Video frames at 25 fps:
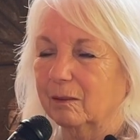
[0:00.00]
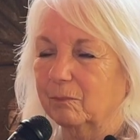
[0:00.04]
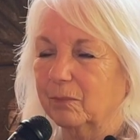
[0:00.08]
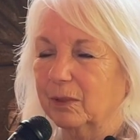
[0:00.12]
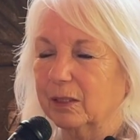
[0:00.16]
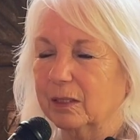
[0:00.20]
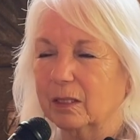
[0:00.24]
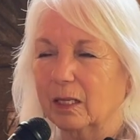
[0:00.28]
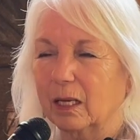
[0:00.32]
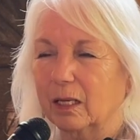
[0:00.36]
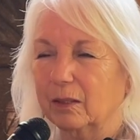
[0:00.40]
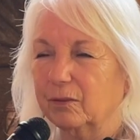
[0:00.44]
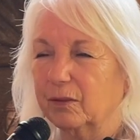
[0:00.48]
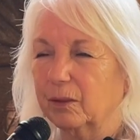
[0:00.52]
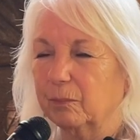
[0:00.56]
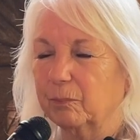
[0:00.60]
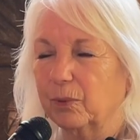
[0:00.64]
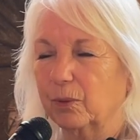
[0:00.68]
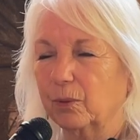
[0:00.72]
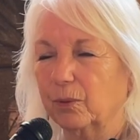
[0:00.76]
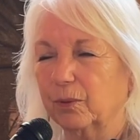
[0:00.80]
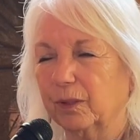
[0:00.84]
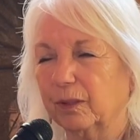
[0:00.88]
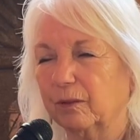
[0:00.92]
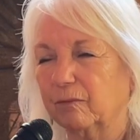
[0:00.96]
but not the
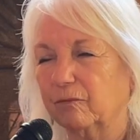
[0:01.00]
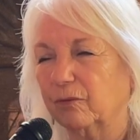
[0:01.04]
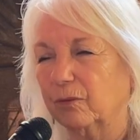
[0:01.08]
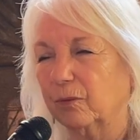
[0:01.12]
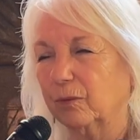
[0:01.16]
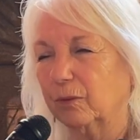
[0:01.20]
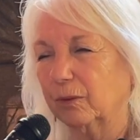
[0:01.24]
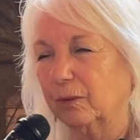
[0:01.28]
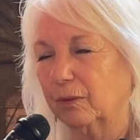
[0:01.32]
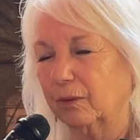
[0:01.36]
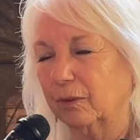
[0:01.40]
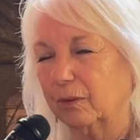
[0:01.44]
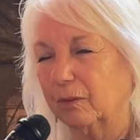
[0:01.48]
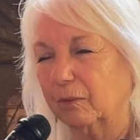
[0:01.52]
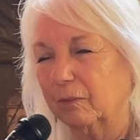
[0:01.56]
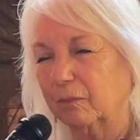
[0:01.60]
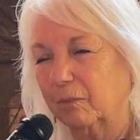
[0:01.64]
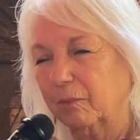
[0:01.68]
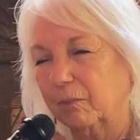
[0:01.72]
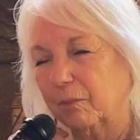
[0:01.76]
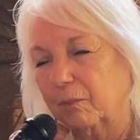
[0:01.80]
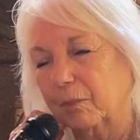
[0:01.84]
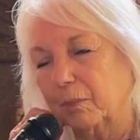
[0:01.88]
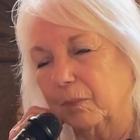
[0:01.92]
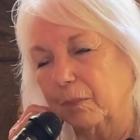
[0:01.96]
pouring forth,
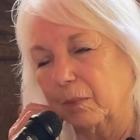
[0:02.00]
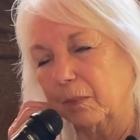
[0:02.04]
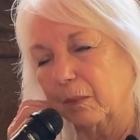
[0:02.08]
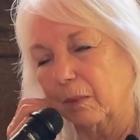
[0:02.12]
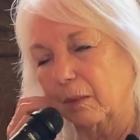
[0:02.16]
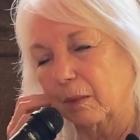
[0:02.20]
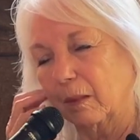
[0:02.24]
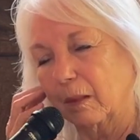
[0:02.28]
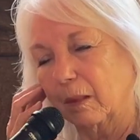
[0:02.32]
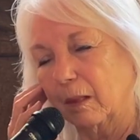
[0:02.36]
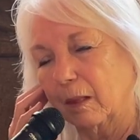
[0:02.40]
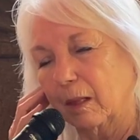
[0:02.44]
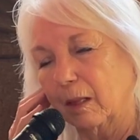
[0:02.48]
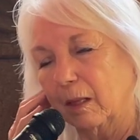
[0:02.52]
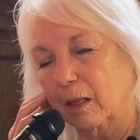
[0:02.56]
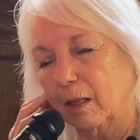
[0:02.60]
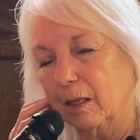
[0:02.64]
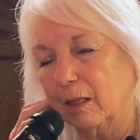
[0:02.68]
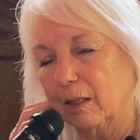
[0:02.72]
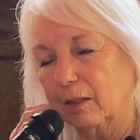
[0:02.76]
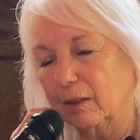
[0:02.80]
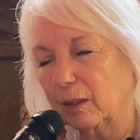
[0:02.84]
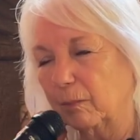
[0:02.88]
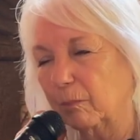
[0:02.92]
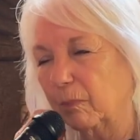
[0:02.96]

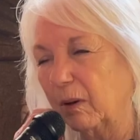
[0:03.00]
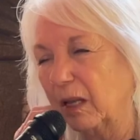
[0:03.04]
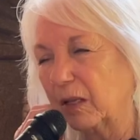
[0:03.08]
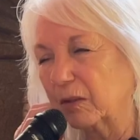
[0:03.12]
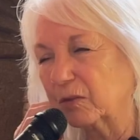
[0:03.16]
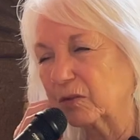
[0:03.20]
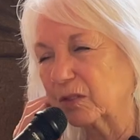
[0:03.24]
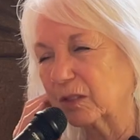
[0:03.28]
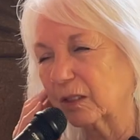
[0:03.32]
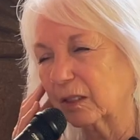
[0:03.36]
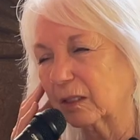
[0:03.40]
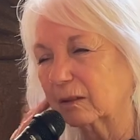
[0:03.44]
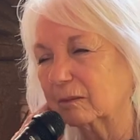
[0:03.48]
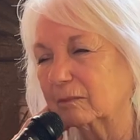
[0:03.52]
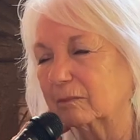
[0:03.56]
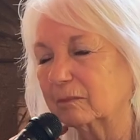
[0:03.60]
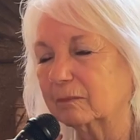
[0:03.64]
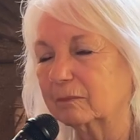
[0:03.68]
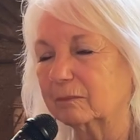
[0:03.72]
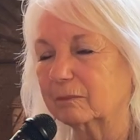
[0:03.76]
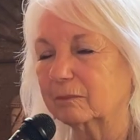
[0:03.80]
the blessing.